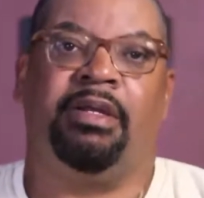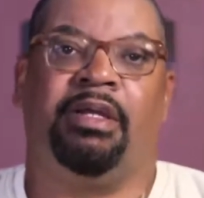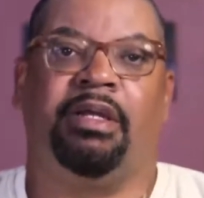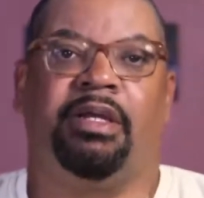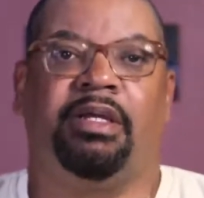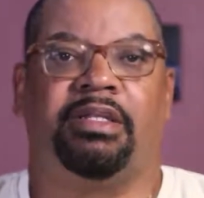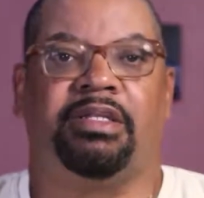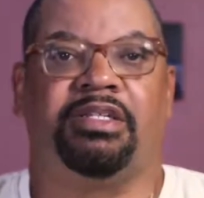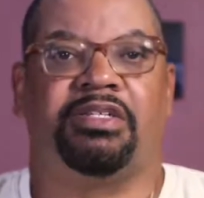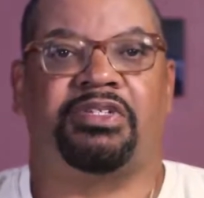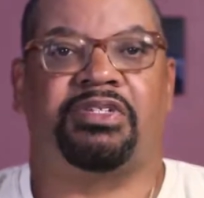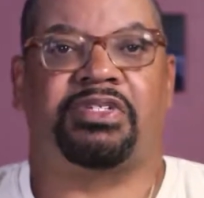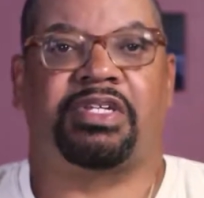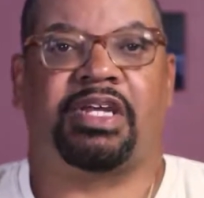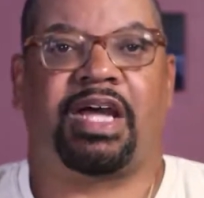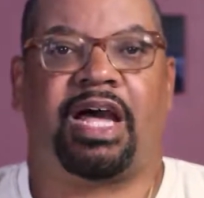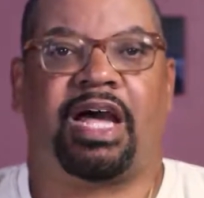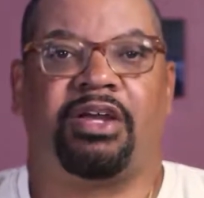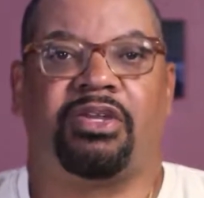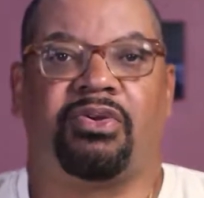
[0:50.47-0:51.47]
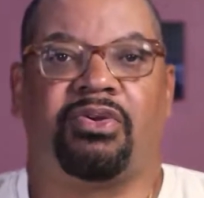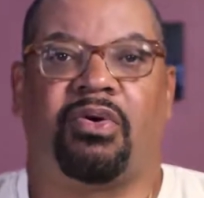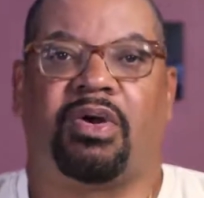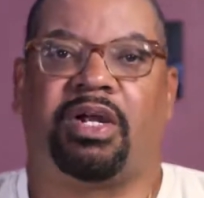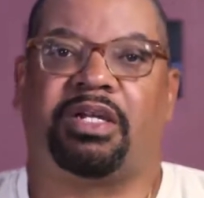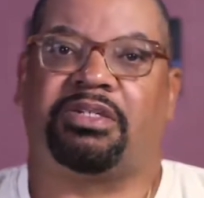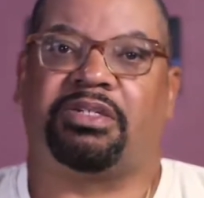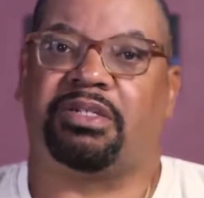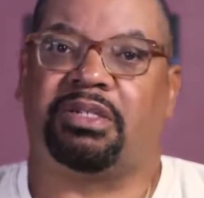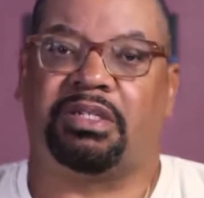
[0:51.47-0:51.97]
And this is how you
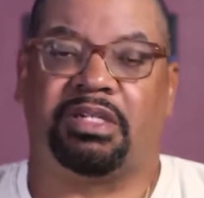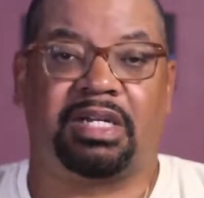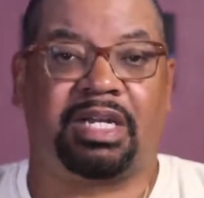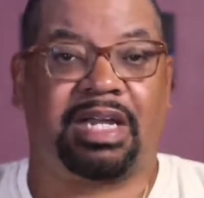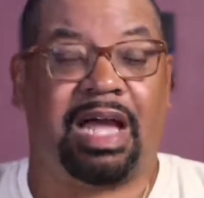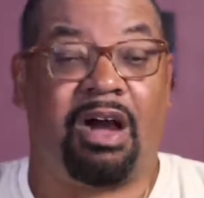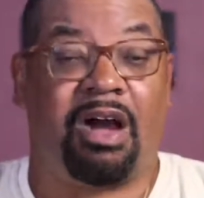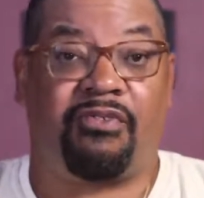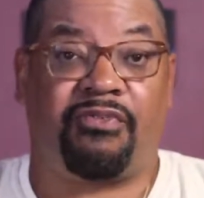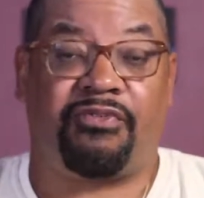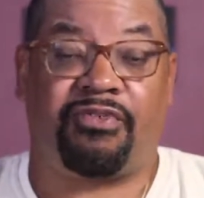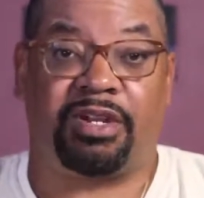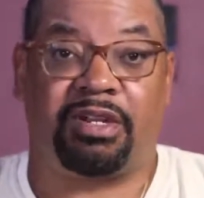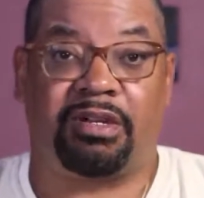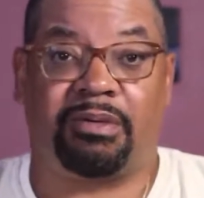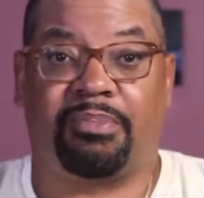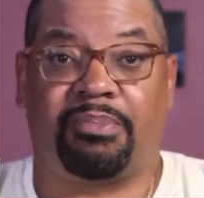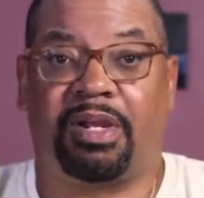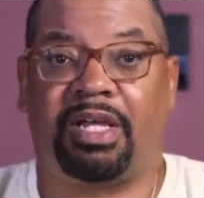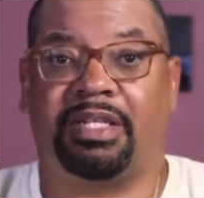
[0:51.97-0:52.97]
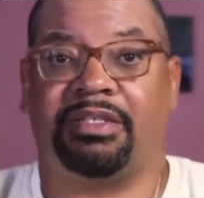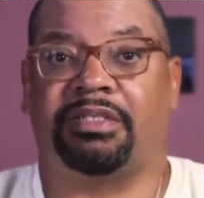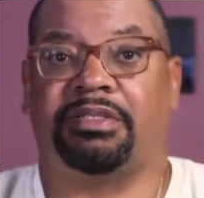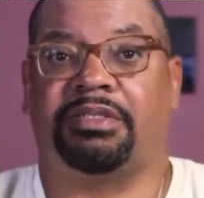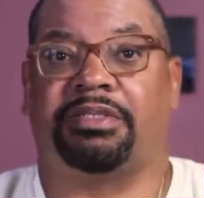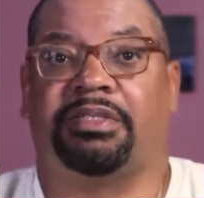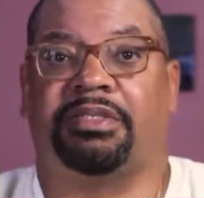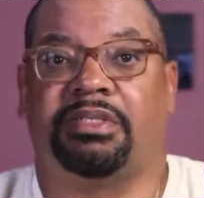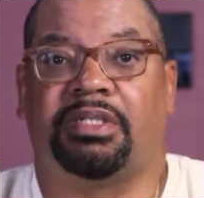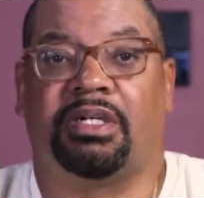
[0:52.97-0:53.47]
are to look out for your
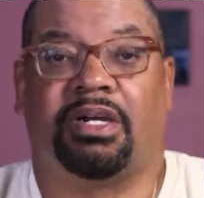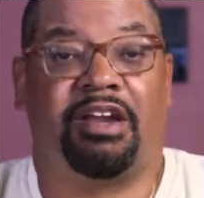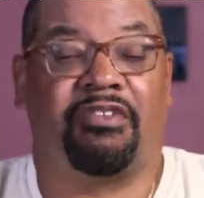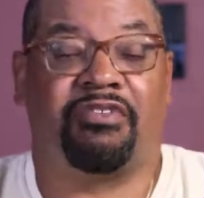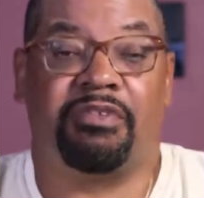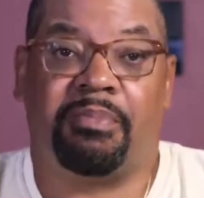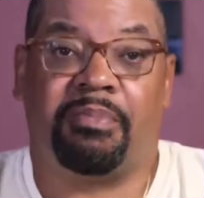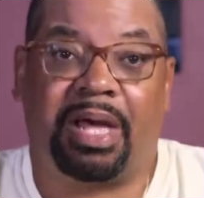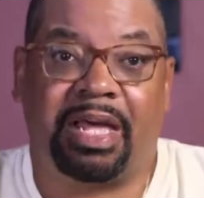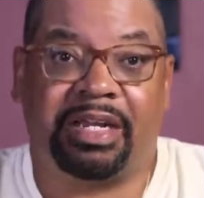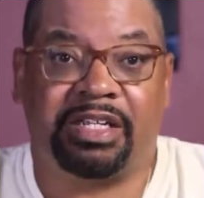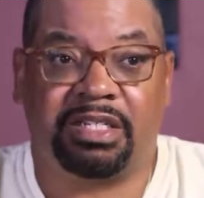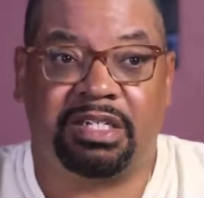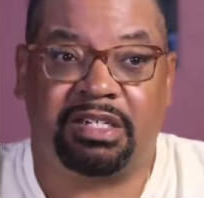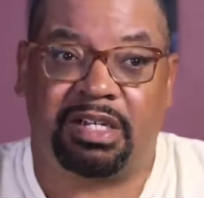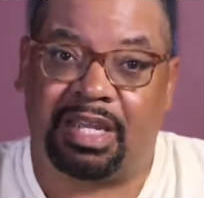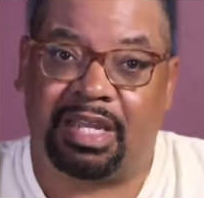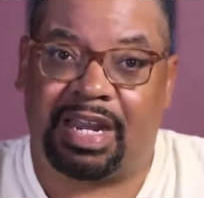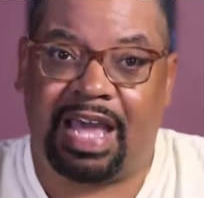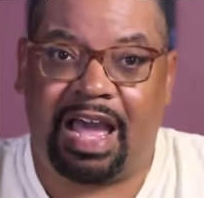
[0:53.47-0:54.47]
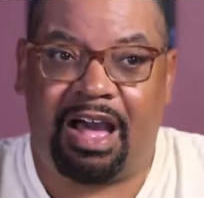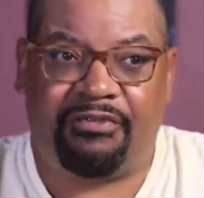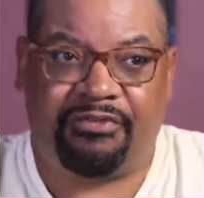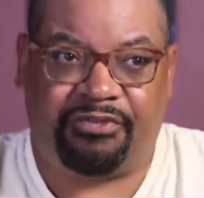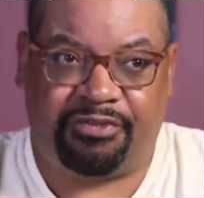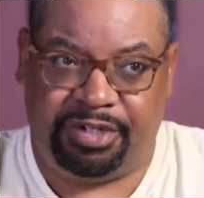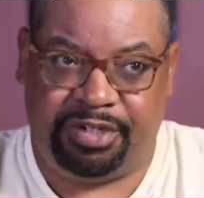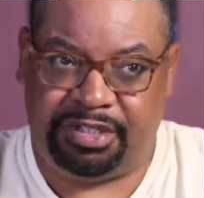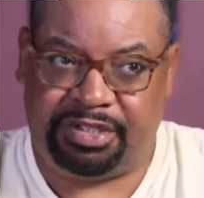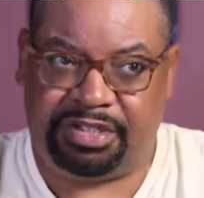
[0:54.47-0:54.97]
brothers. Everybody's looking out
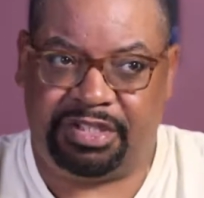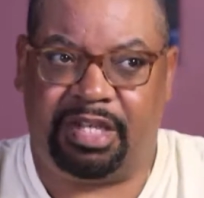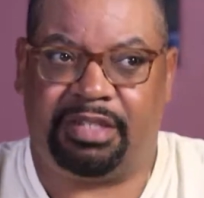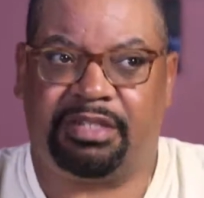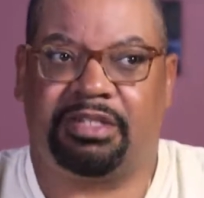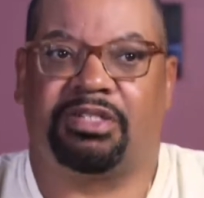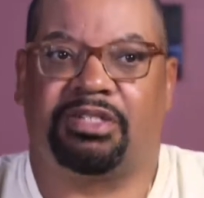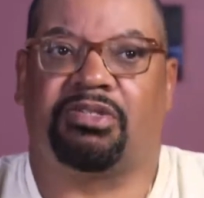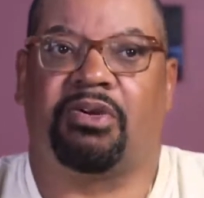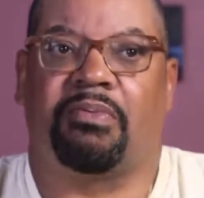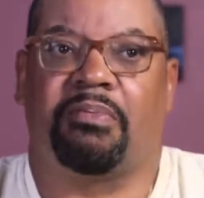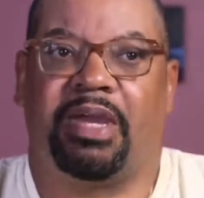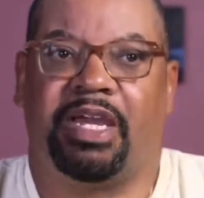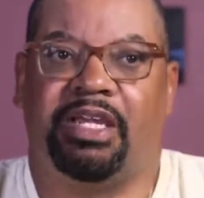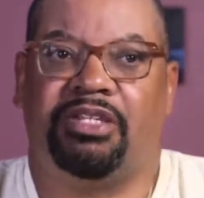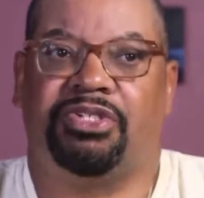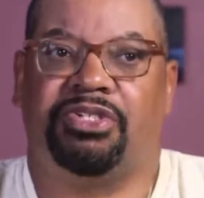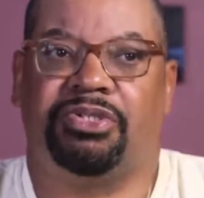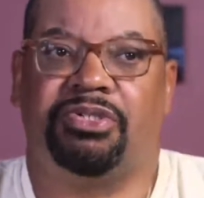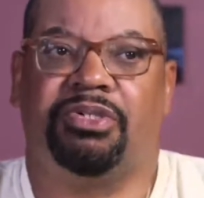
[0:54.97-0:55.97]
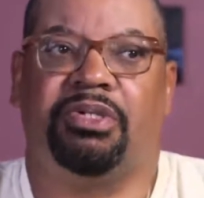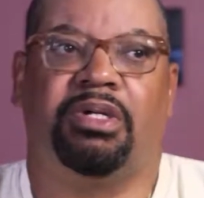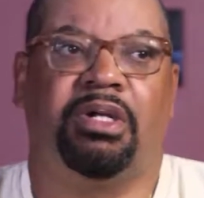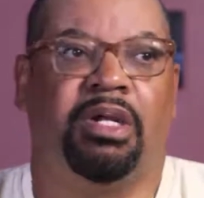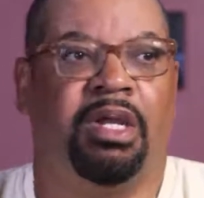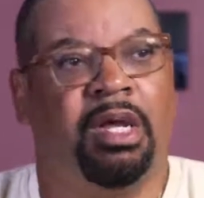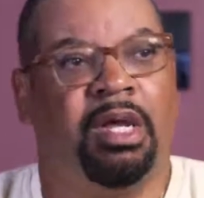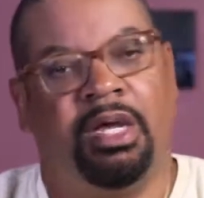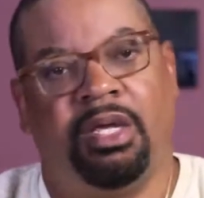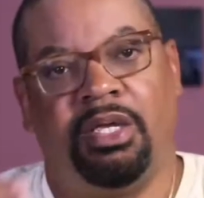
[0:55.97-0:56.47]
for each other. So make sure
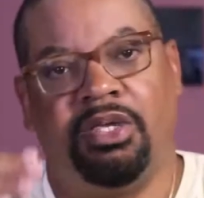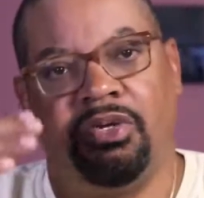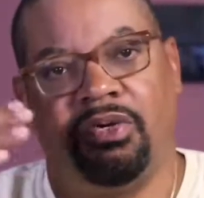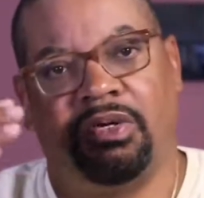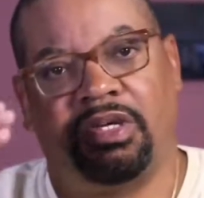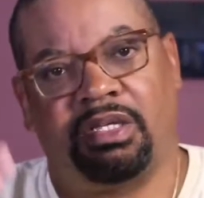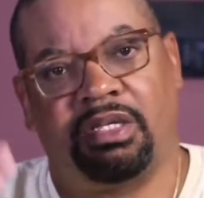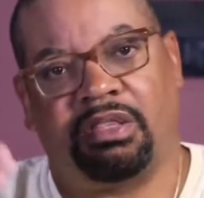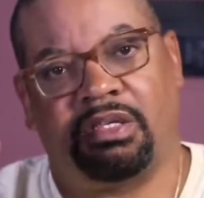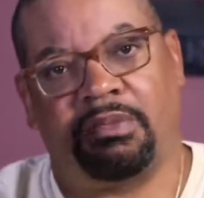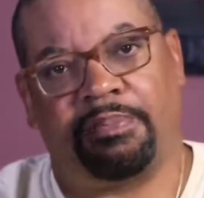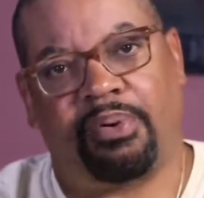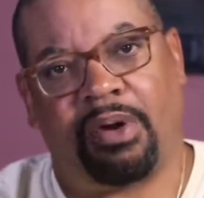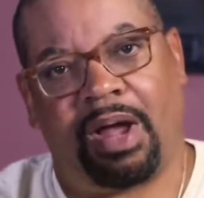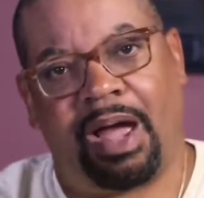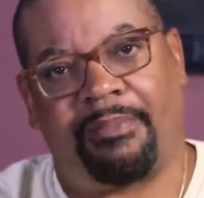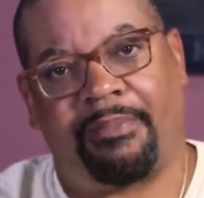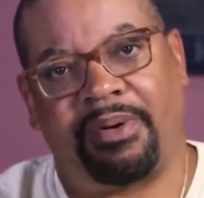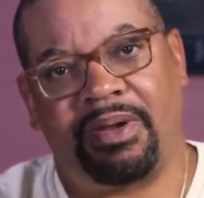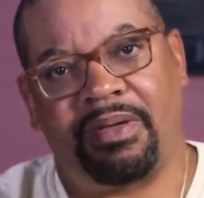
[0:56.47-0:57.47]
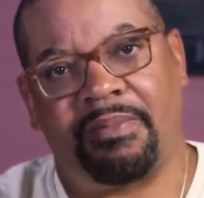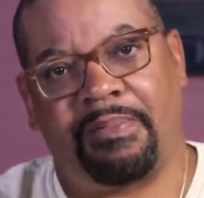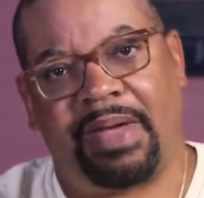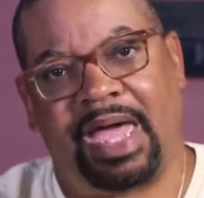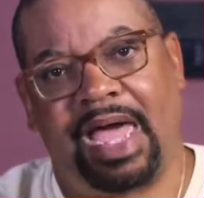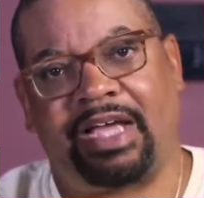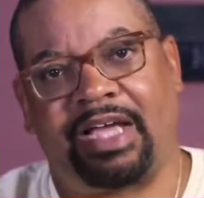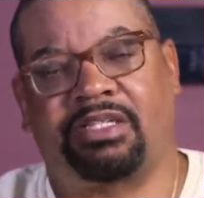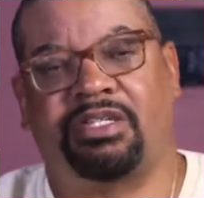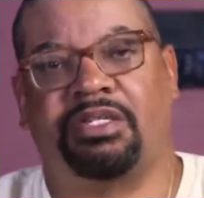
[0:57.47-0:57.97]
you get the property
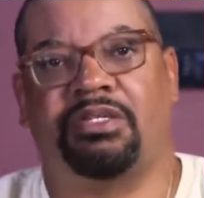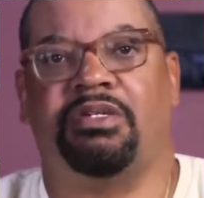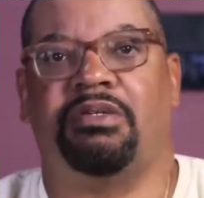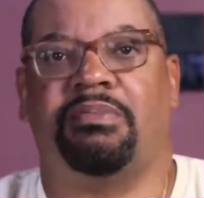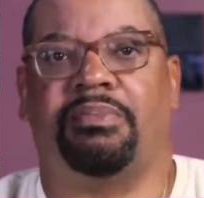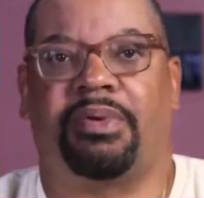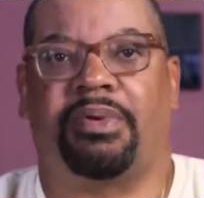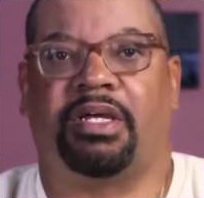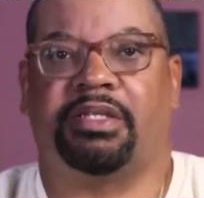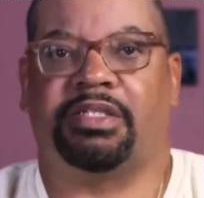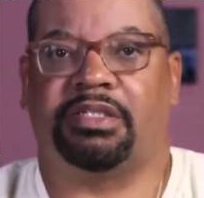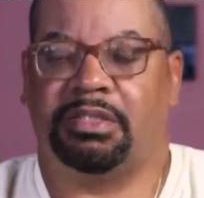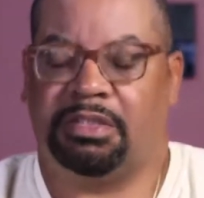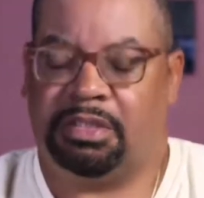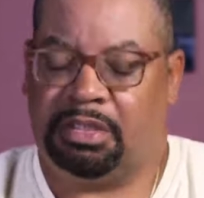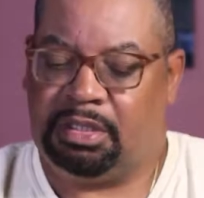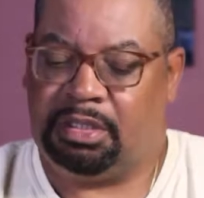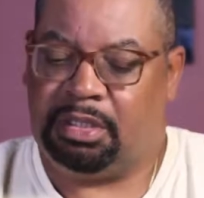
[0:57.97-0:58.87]
back to your brother,